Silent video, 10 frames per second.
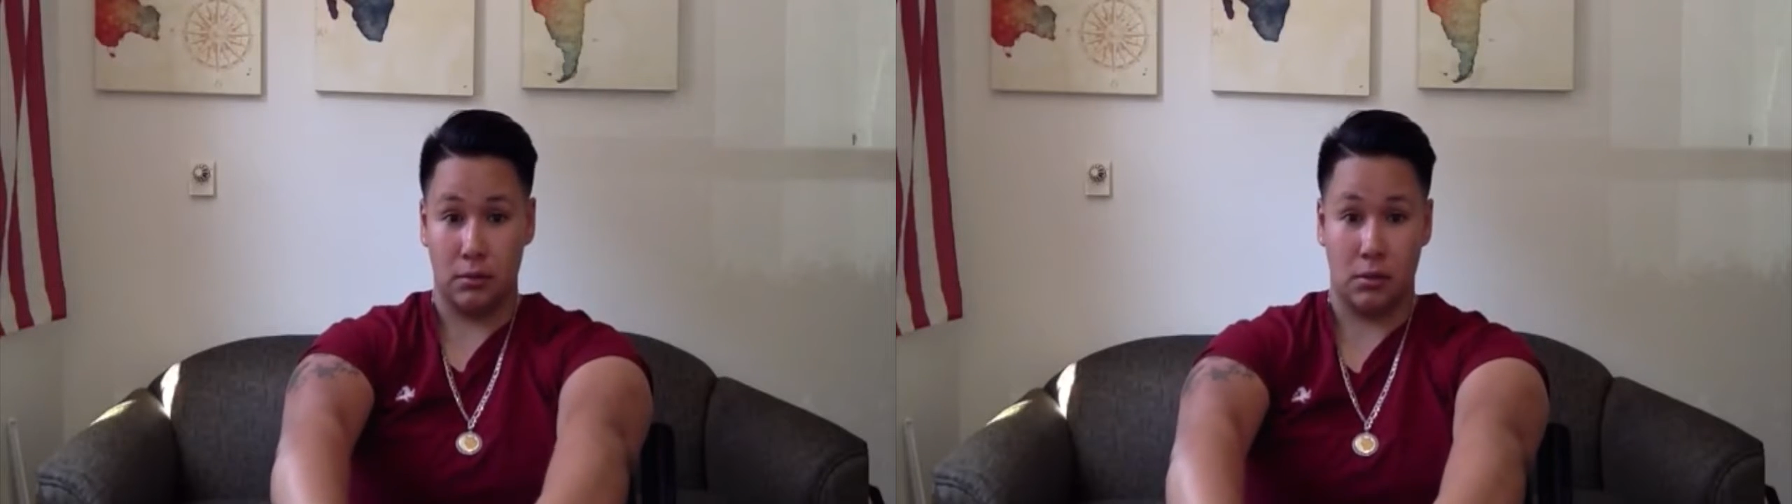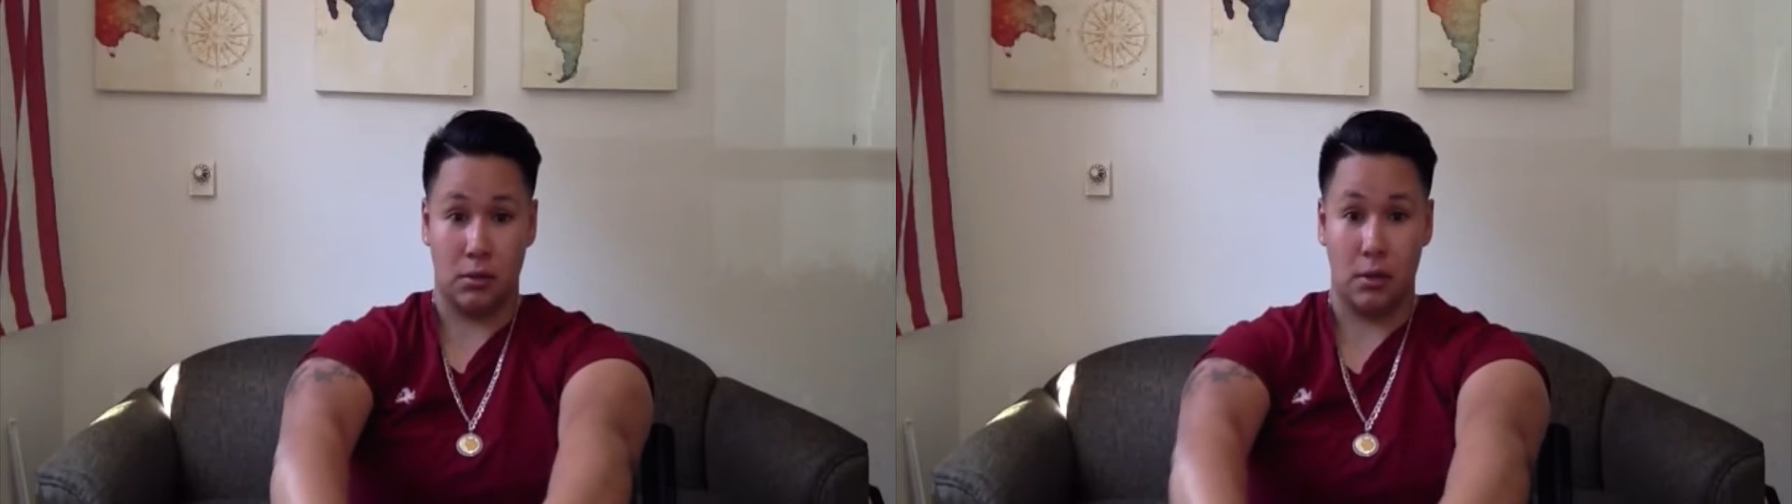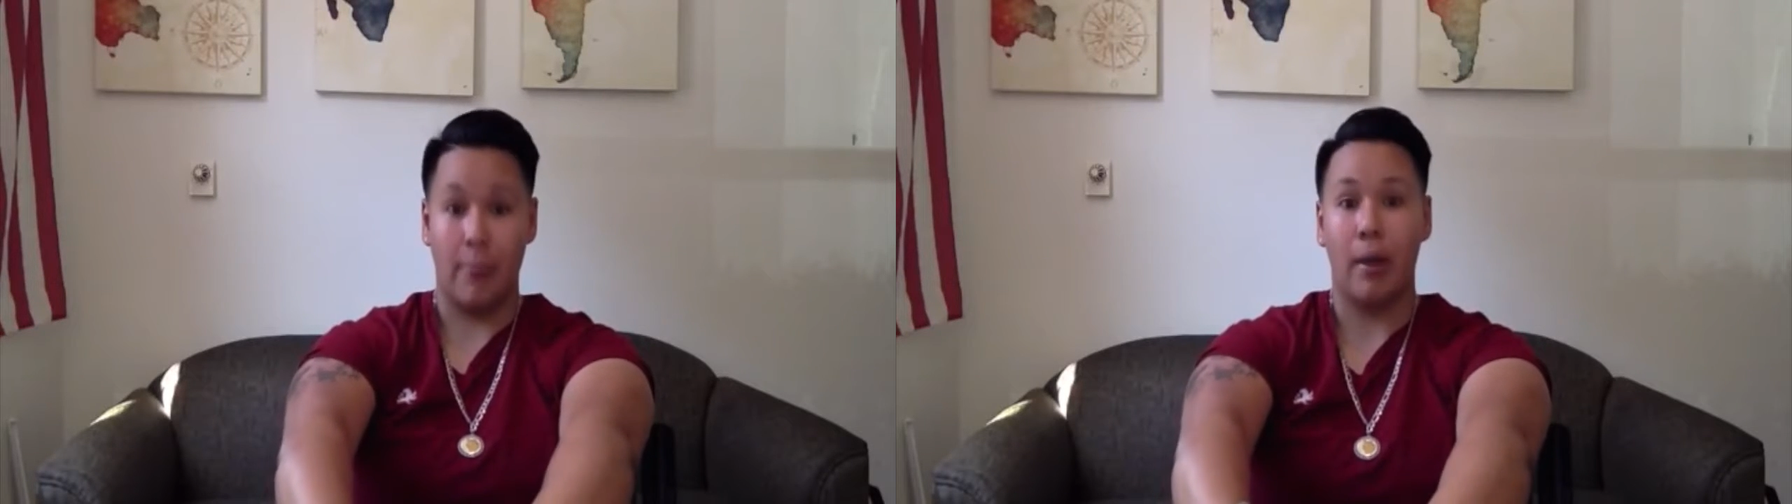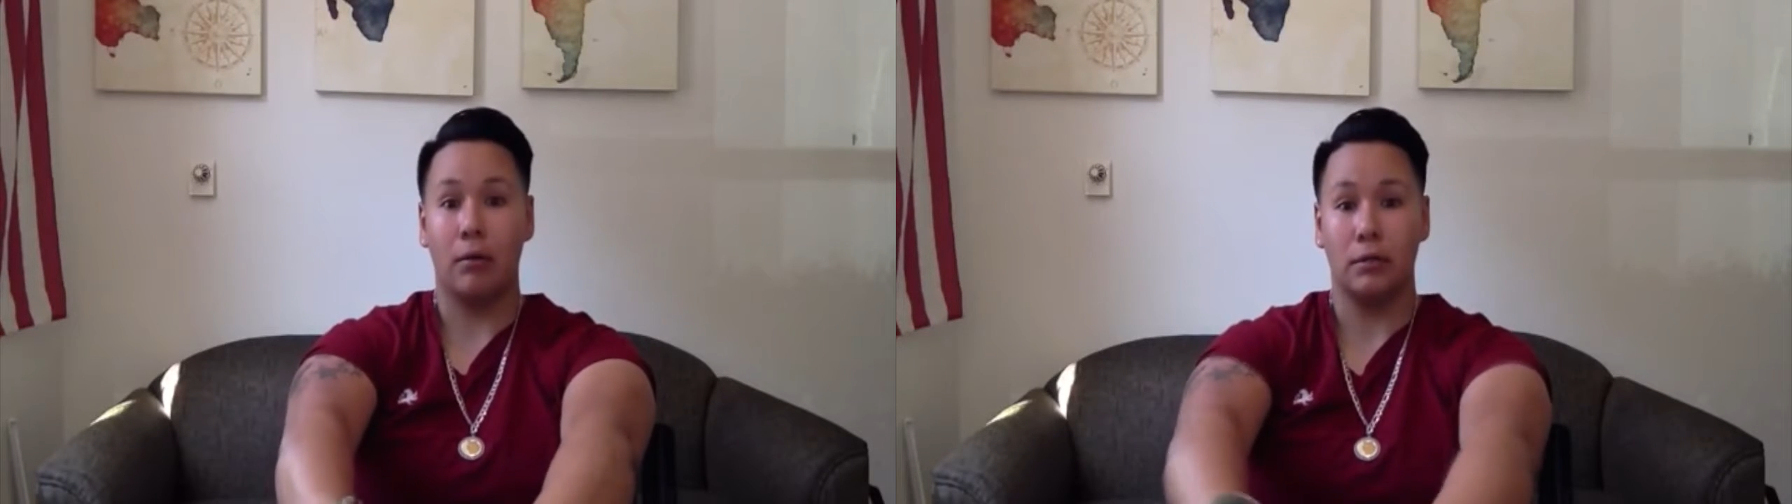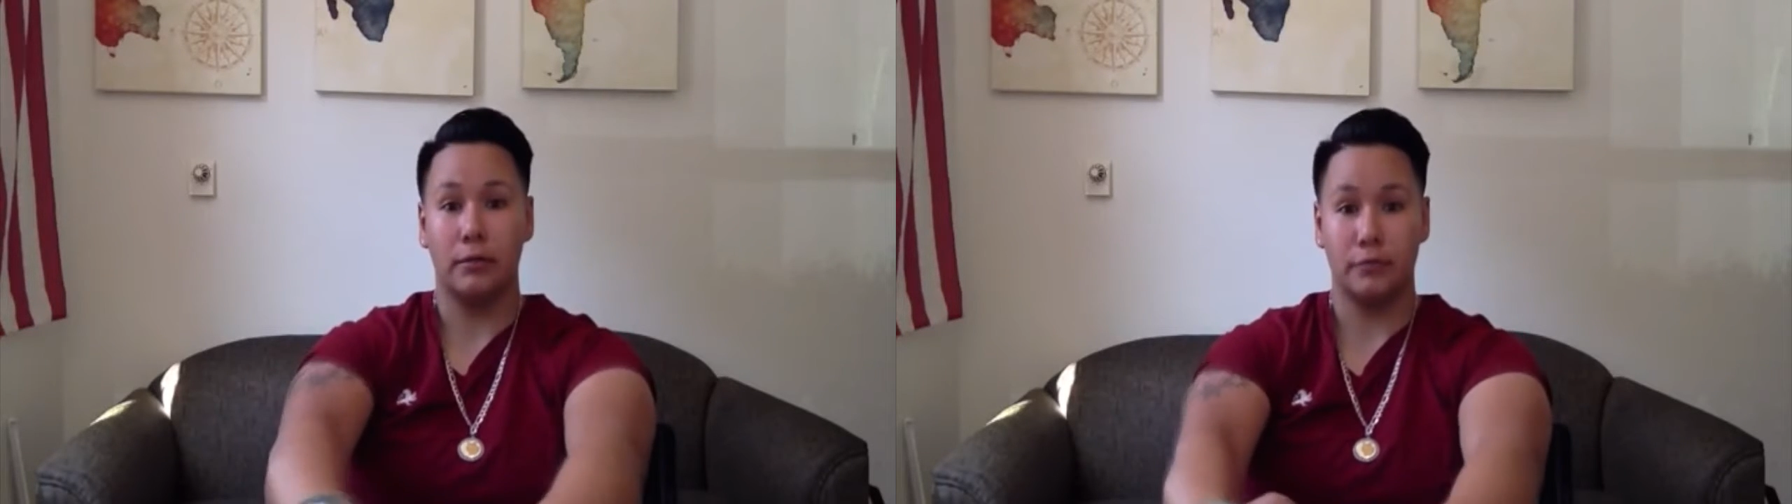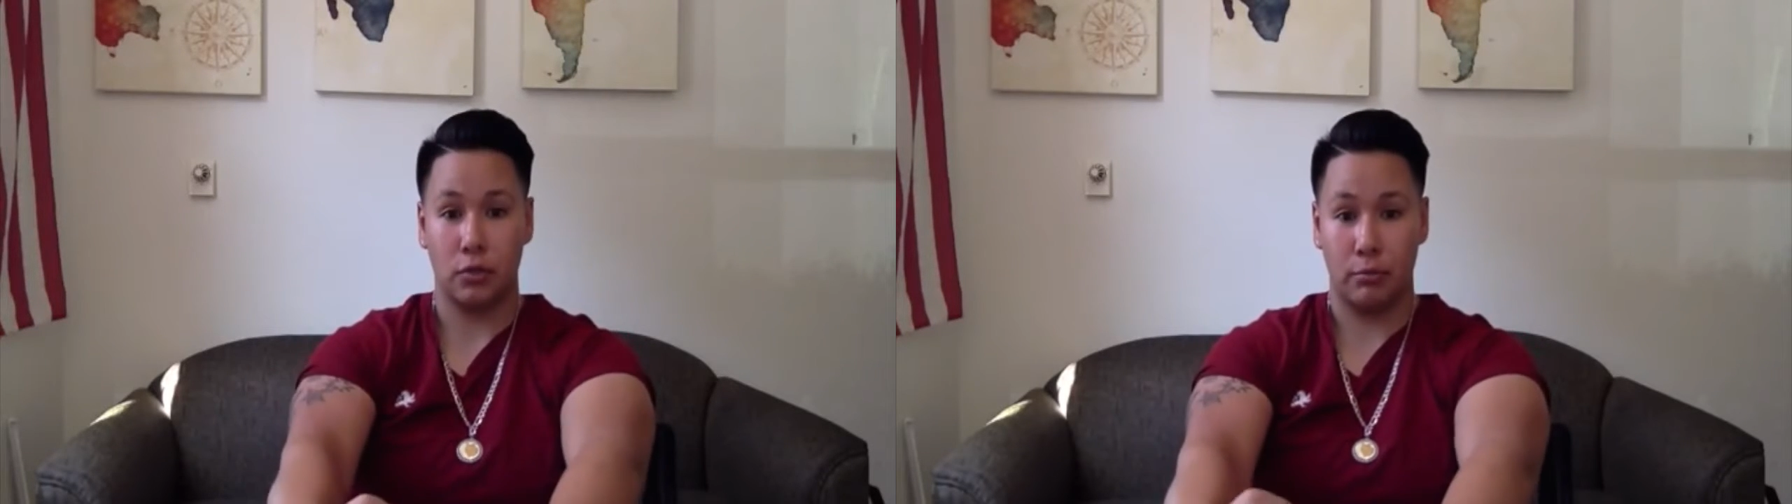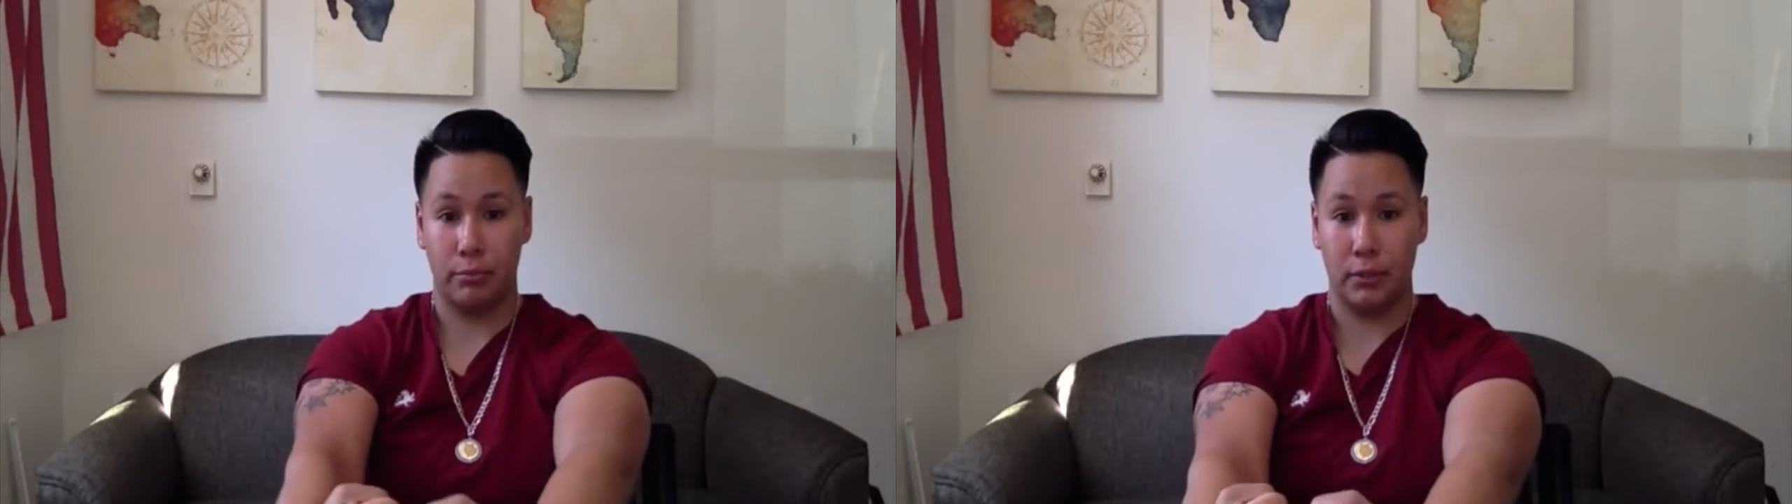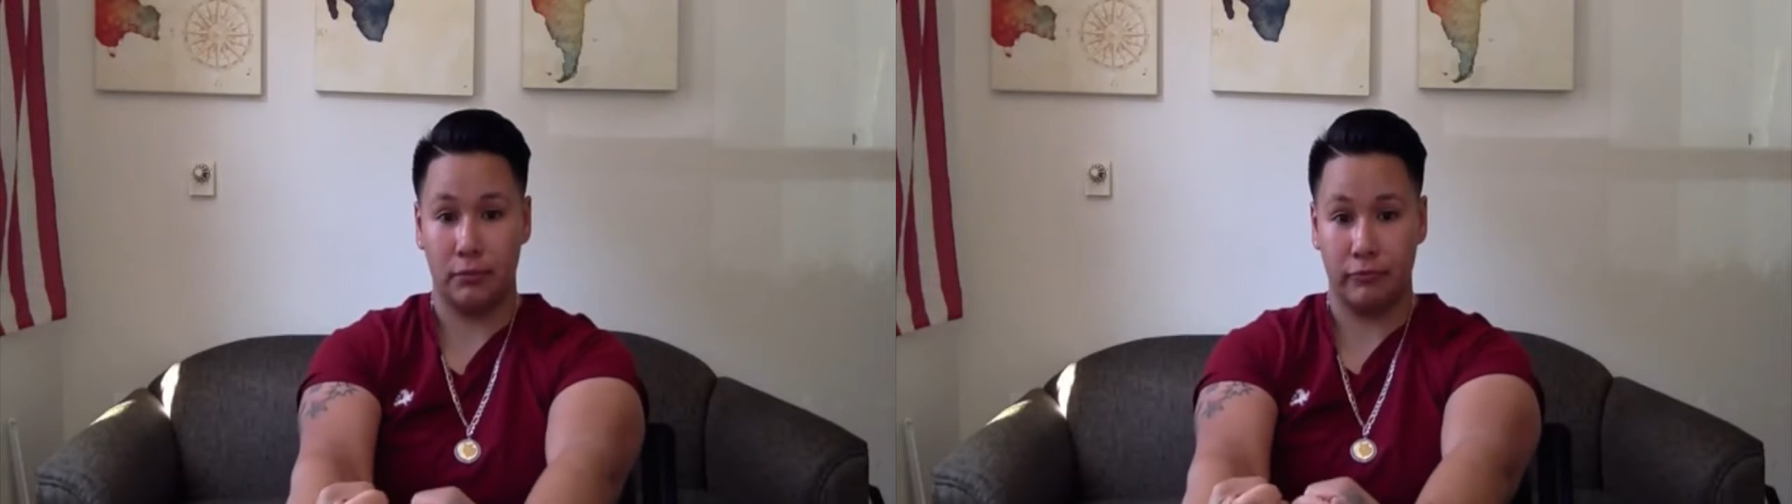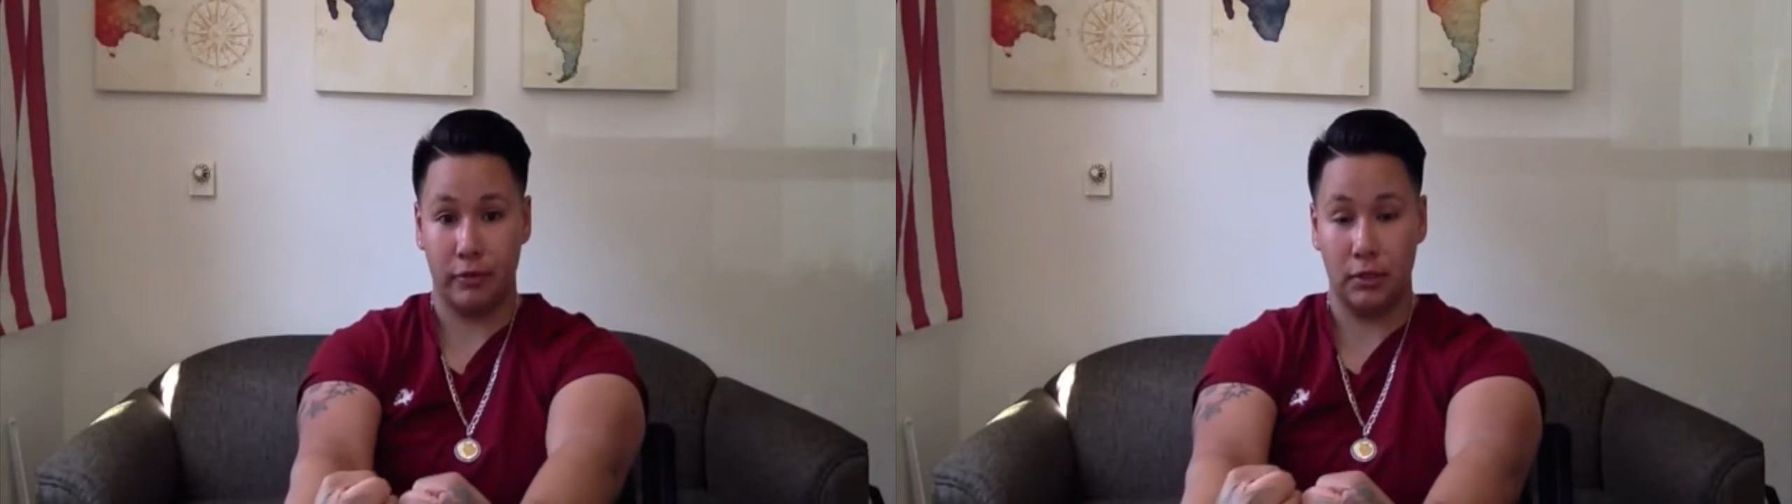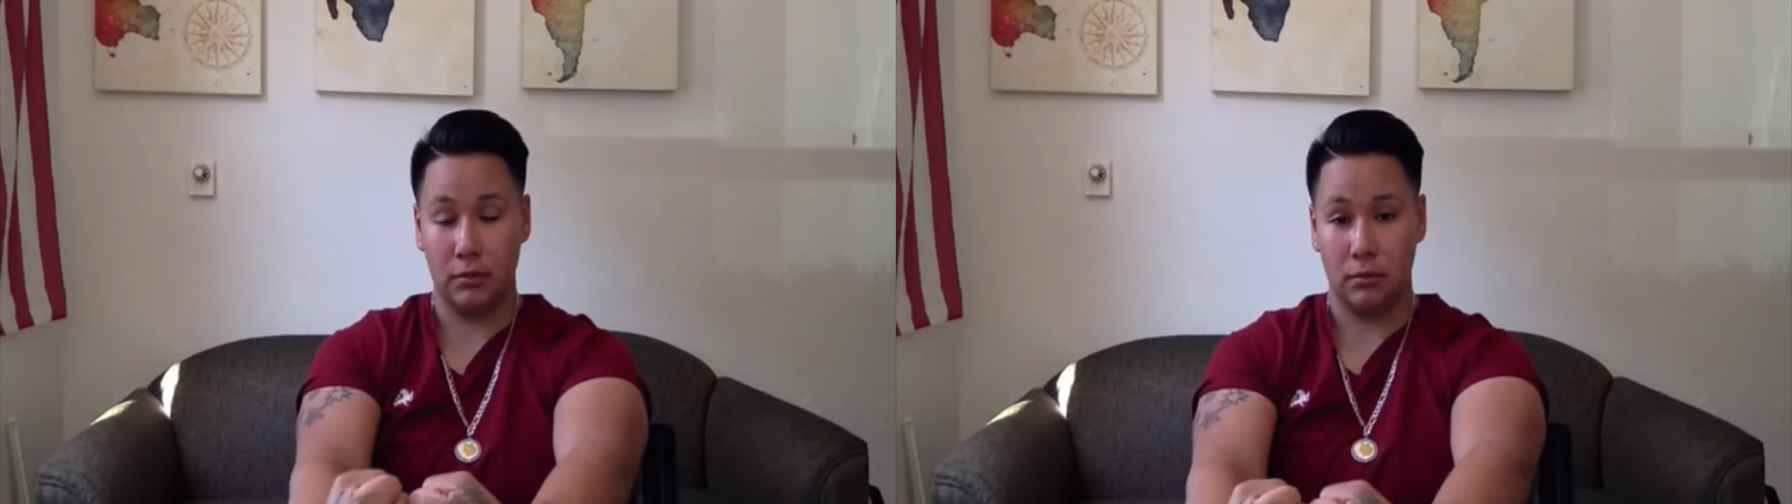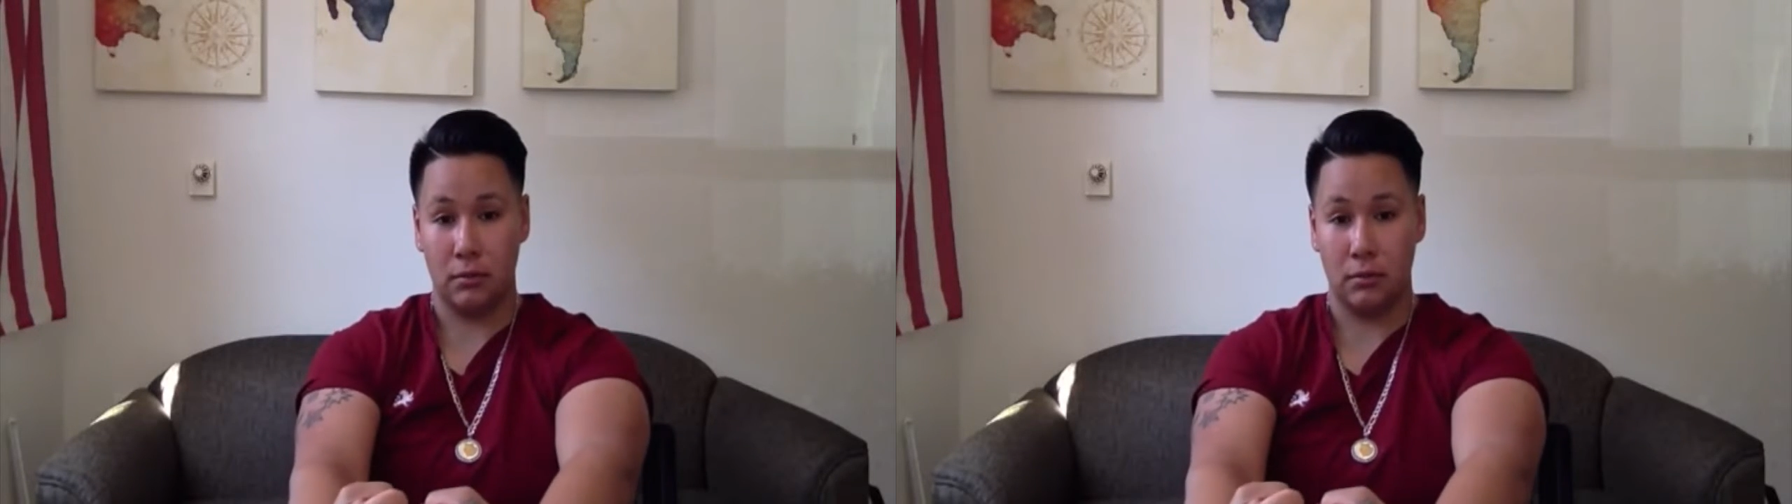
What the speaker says: I power lift, so I'm pretty fit.